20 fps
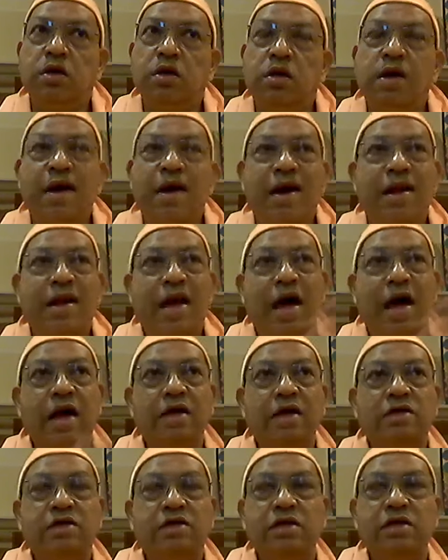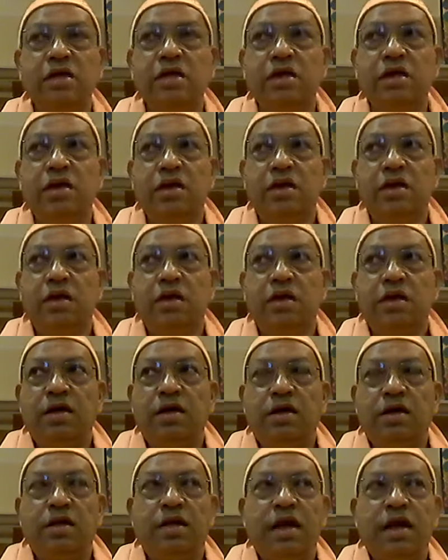And I see
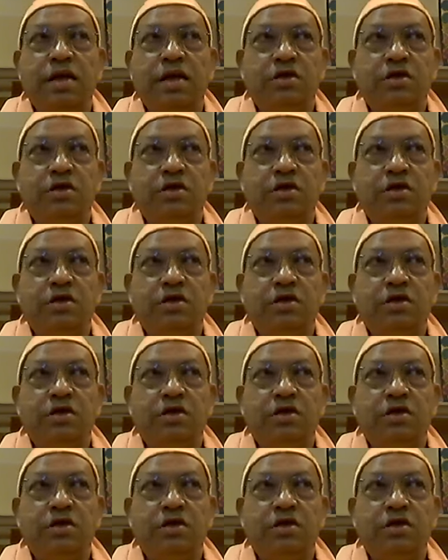that